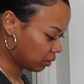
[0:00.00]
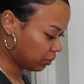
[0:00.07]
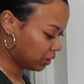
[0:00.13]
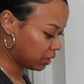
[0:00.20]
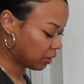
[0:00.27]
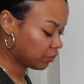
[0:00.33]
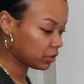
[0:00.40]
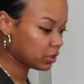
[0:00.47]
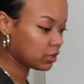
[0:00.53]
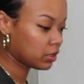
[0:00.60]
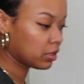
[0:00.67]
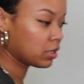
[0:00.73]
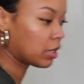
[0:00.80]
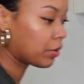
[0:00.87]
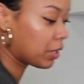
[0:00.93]
mean, that wasn't in
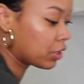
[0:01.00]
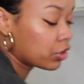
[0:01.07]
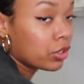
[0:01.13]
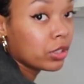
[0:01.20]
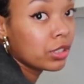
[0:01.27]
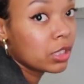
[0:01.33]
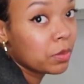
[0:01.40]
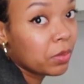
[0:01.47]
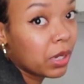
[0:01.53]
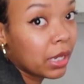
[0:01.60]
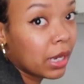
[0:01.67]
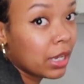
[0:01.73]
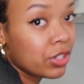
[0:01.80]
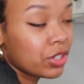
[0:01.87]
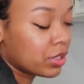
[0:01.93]
the directions, but
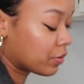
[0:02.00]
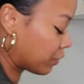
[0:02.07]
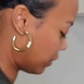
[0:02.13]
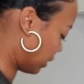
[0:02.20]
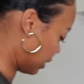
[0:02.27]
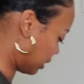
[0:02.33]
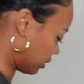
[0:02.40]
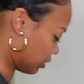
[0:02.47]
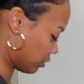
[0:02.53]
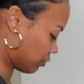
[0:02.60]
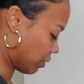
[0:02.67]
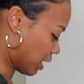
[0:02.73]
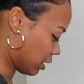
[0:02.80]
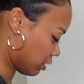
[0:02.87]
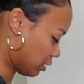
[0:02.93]
I just feel like it's the
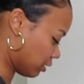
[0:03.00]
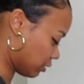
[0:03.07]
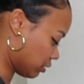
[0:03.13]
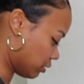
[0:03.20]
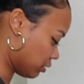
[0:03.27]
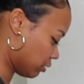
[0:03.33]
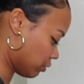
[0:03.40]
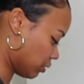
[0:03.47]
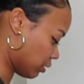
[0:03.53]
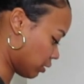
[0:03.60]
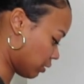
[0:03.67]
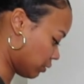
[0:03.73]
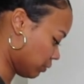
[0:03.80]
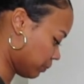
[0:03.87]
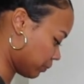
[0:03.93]
right thing to do, you
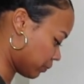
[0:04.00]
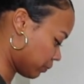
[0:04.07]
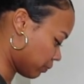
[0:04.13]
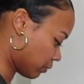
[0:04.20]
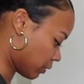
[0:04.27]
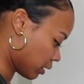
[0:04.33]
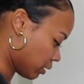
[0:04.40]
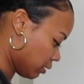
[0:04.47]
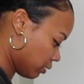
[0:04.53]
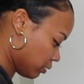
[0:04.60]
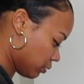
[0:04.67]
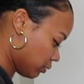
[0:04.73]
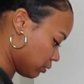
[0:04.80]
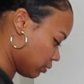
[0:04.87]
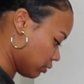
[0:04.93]
know?
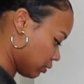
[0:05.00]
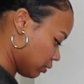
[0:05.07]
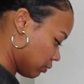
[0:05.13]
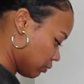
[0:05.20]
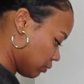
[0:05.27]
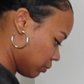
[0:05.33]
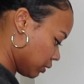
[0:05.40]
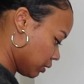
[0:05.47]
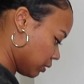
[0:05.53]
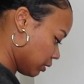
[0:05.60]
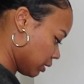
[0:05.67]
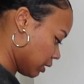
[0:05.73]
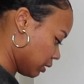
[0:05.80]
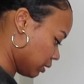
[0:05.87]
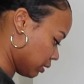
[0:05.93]
So I'm
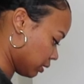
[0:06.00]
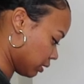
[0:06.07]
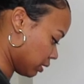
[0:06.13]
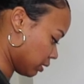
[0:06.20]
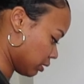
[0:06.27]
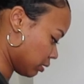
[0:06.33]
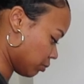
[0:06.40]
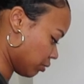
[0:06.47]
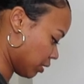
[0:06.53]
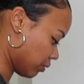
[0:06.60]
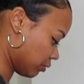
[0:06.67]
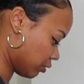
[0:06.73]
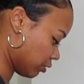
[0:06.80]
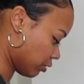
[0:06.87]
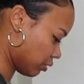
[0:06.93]
gonna let it sit in the
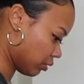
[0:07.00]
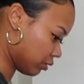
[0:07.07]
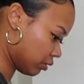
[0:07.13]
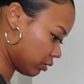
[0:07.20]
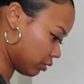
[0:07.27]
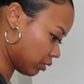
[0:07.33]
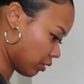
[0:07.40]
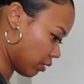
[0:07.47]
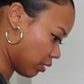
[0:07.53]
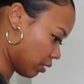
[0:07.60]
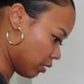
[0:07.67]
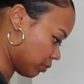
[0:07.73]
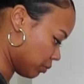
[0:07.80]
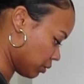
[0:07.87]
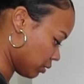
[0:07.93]
brown sugar
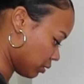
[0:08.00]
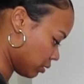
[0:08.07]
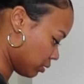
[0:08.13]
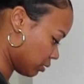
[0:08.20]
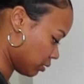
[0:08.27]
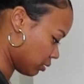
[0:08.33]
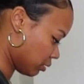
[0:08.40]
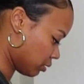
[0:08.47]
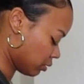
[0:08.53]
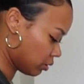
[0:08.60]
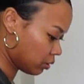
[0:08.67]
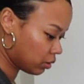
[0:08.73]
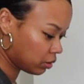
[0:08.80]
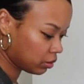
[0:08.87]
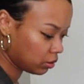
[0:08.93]
syrup.
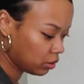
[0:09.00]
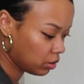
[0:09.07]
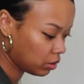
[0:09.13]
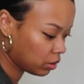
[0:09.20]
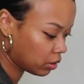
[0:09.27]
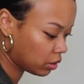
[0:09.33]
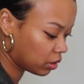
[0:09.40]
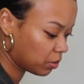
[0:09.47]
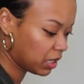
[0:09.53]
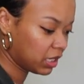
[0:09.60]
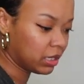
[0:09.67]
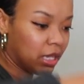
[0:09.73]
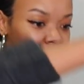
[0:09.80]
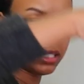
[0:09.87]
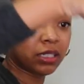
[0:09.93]
Look, my
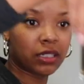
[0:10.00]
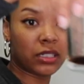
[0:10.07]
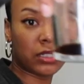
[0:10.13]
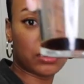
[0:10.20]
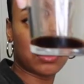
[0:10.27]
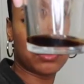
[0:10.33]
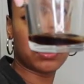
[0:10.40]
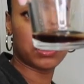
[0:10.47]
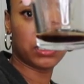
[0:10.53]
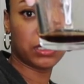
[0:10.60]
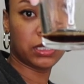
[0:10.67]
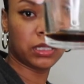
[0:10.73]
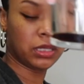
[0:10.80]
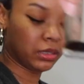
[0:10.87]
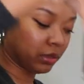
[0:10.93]
glass is completely...